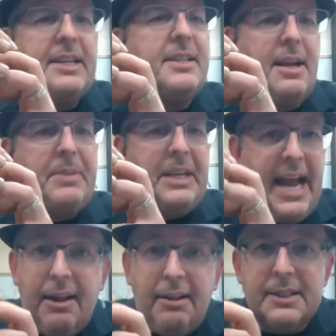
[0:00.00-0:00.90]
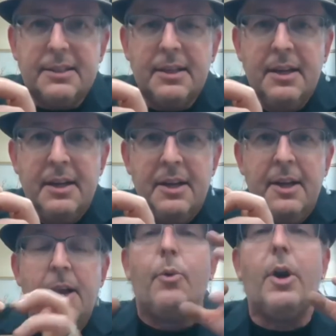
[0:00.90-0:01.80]
into something else
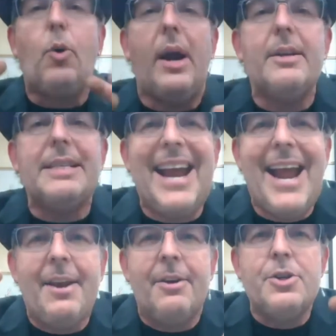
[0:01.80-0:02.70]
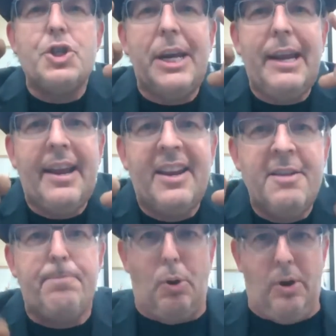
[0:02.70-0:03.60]
requires energy
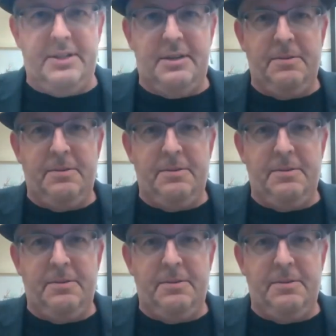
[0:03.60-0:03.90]
input.